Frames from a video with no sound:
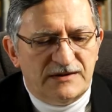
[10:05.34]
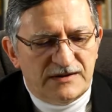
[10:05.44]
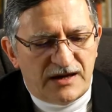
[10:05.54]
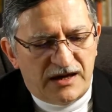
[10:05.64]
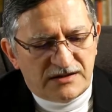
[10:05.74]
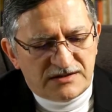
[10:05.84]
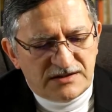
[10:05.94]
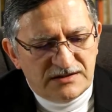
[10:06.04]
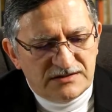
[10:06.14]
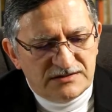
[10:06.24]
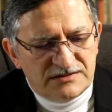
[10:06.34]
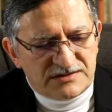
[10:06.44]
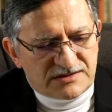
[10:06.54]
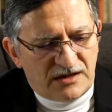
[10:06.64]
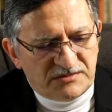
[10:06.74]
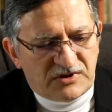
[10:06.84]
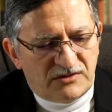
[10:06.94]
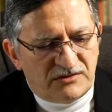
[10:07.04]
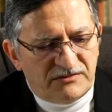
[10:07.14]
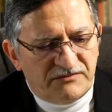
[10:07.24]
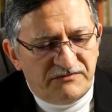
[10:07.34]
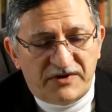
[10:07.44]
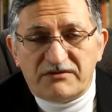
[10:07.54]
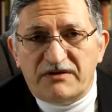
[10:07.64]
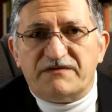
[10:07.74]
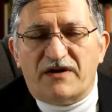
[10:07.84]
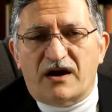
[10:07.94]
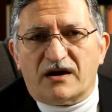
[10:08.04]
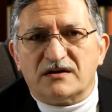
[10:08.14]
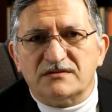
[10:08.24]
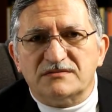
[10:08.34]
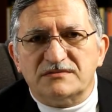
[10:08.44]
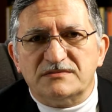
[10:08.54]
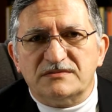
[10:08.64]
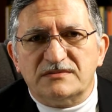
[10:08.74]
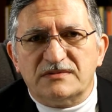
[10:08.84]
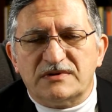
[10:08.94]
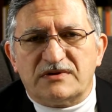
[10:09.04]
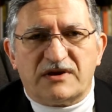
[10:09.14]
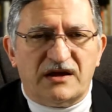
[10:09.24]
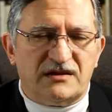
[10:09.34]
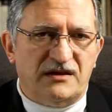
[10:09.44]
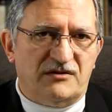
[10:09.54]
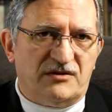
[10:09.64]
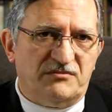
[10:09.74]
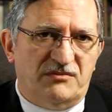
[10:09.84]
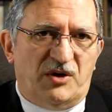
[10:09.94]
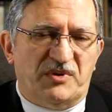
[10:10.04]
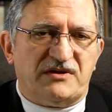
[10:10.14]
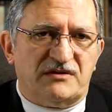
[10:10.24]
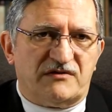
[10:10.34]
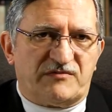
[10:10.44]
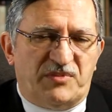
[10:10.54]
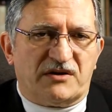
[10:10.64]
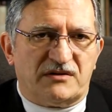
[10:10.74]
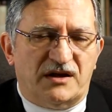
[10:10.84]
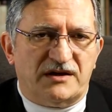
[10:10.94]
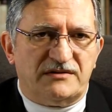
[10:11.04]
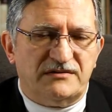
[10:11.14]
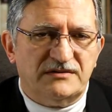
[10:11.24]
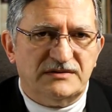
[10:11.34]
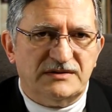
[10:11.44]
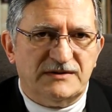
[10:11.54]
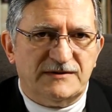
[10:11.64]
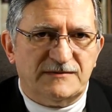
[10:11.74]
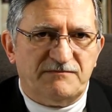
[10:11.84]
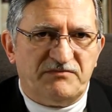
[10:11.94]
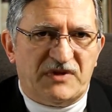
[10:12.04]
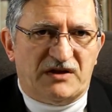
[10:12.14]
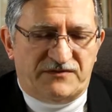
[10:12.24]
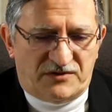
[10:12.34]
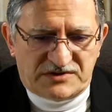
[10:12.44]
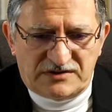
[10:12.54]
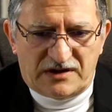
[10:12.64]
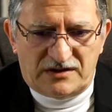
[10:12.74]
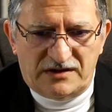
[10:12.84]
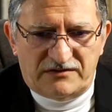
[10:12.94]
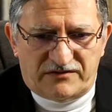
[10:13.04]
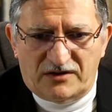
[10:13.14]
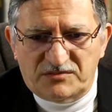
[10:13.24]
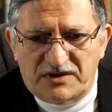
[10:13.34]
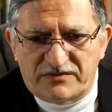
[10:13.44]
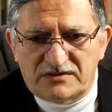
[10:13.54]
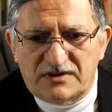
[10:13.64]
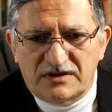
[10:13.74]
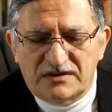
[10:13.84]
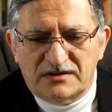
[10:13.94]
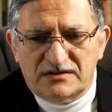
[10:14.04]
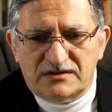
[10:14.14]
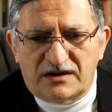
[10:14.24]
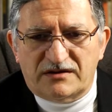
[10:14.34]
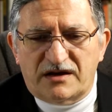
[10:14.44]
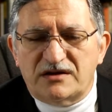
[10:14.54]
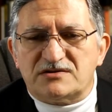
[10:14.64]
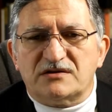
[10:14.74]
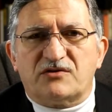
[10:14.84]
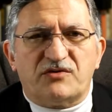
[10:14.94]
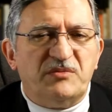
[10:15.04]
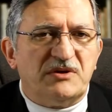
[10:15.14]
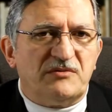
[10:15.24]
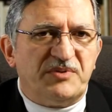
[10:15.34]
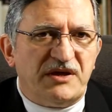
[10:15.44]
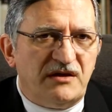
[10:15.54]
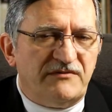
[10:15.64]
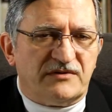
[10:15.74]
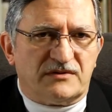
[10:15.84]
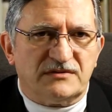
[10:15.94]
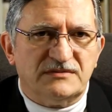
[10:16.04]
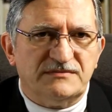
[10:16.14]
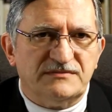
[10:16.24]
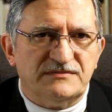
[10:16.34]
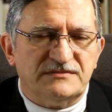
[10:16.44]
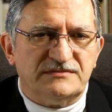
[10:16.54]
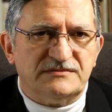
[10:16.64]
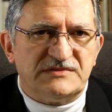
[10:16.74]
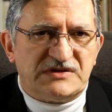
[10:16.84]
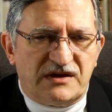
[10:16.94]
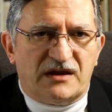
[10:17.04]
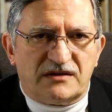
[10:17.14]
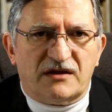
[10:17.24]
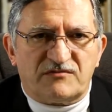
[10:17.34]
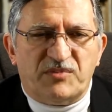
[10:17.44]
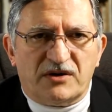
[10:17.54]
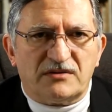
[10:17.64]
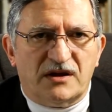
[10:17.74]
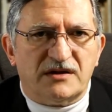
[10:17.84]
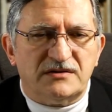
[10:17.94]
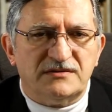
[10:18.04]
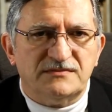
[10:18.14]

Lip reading: And Some go very far to get their moment in the spotlight. Unfortunately, some even engage in criminal behavior to get that spotlight.